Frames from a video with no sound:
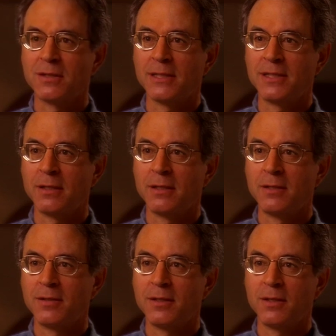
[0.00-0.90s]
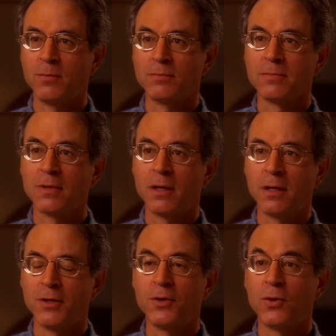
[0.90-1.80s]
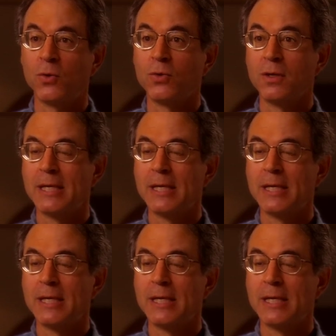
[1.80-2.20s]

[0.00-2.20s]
I said to him, uh, You know,